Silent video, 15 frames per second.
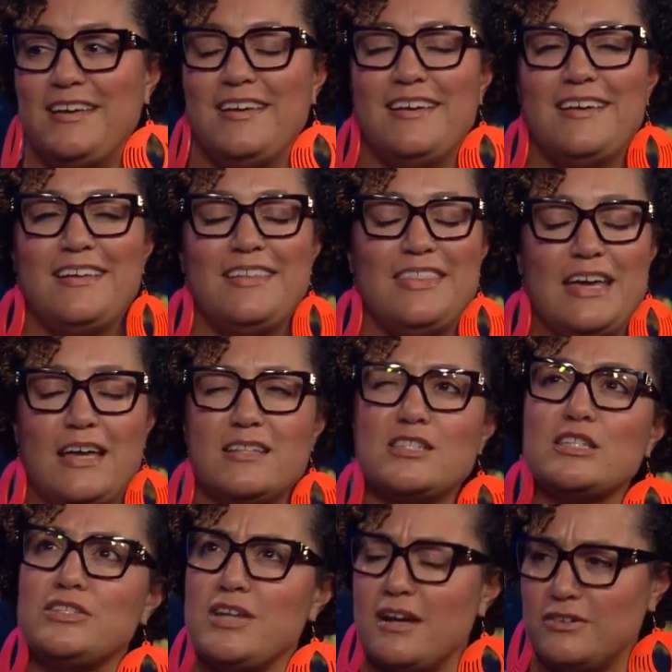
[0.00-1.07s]
uh,
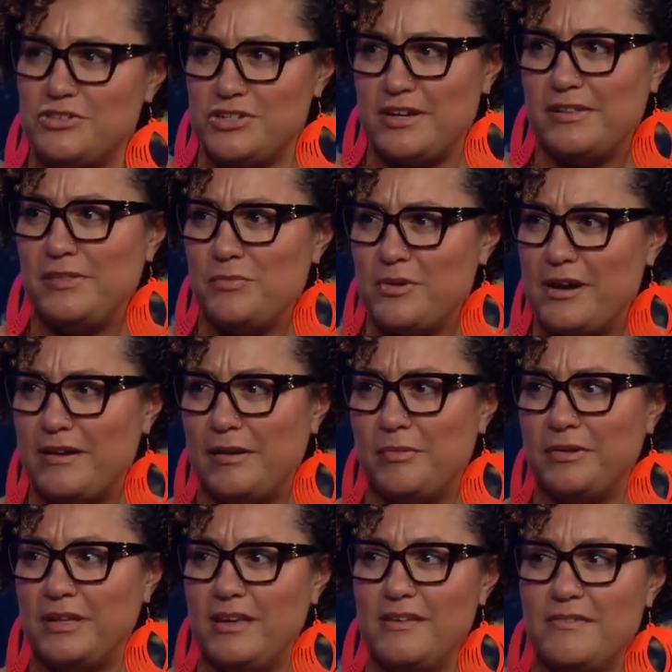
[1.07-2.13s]
that's dr jonathan brown
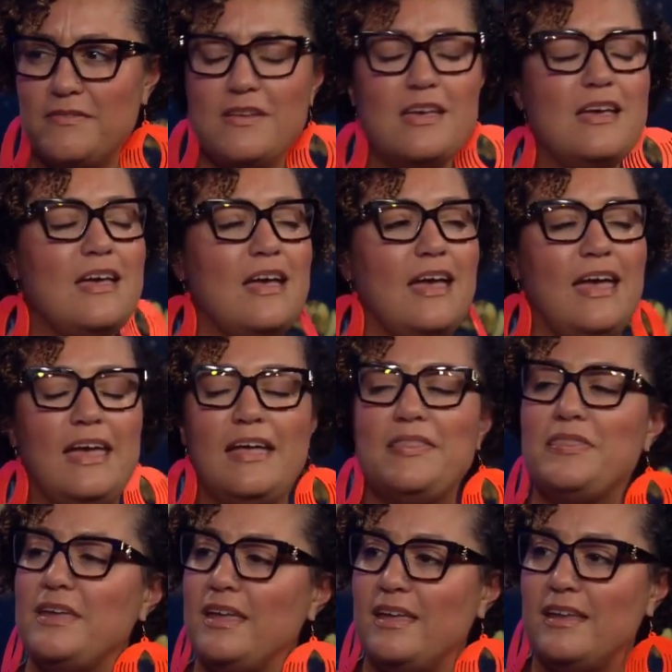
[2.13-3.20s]
i believe
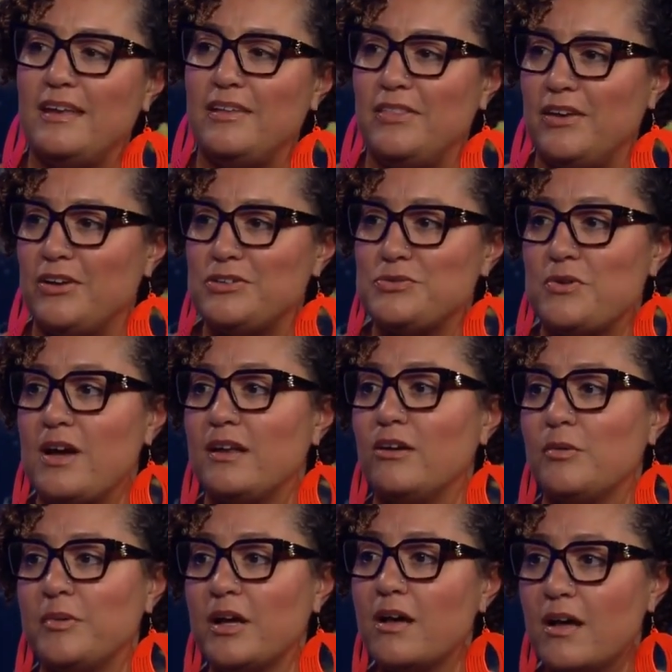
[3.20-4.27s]
and then there's
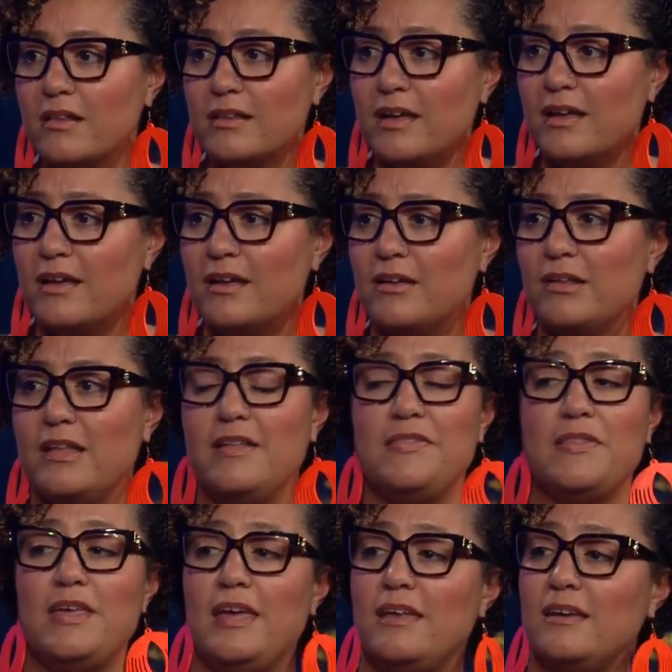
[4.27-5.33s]
Rodell McCullough
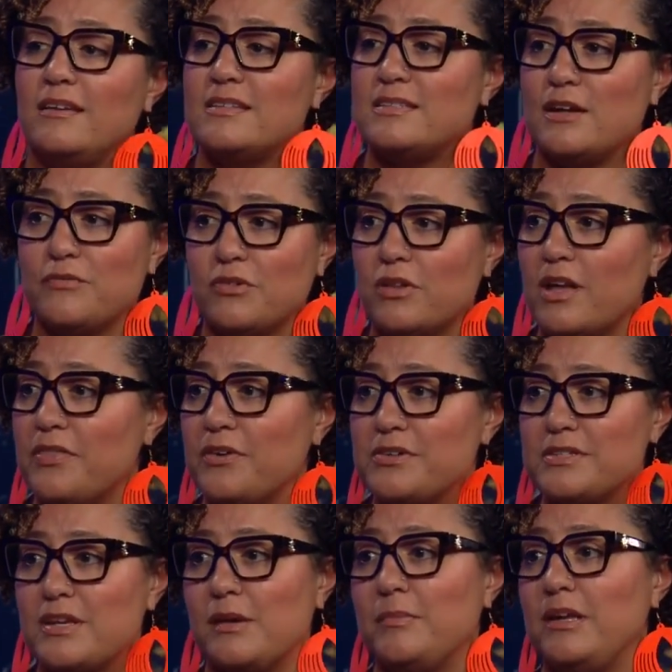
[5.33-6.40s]
and, and several
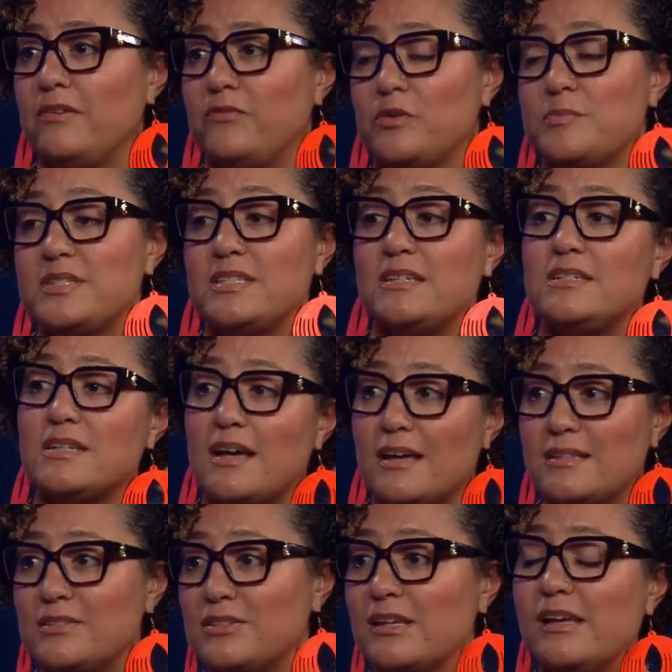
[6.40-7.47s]
others coming from
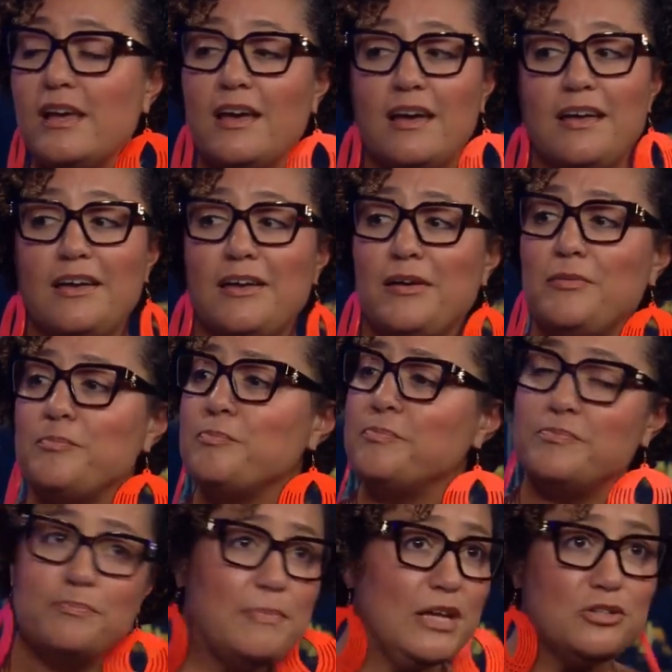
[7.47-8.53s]
Cintas, uh,
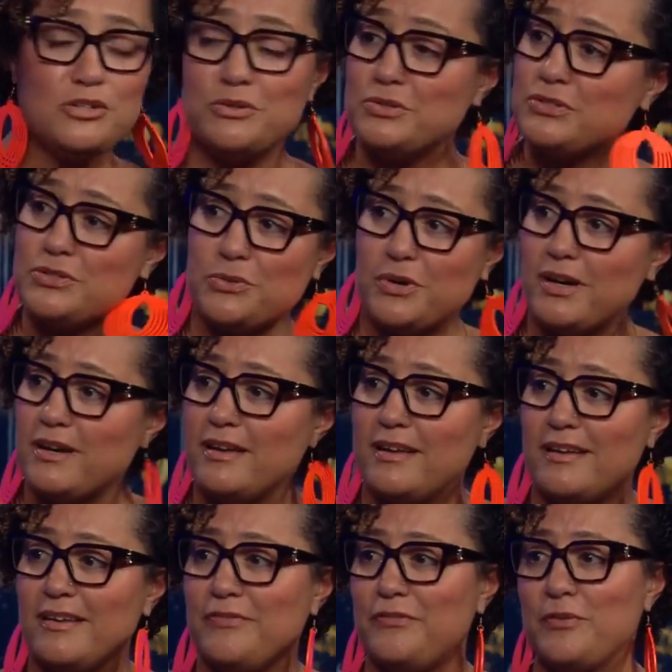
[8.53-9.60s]
Metro
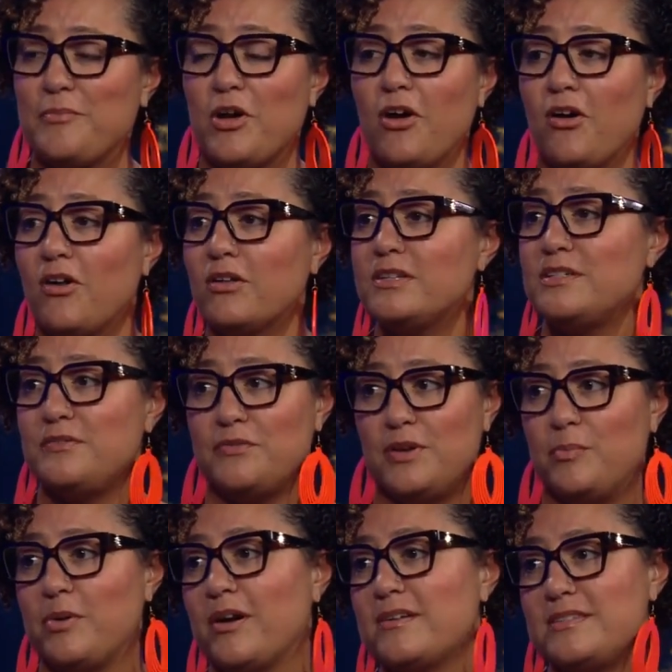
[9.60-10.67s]
SORTA, from all
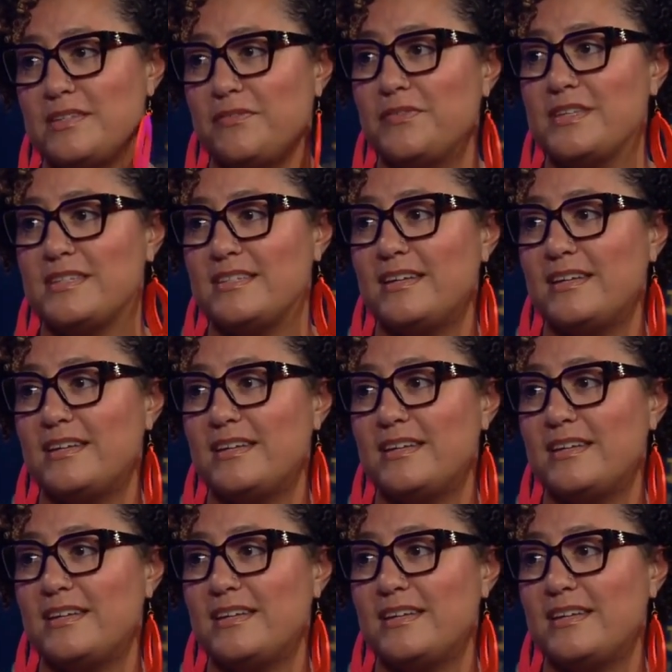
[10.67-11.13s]
different parts of the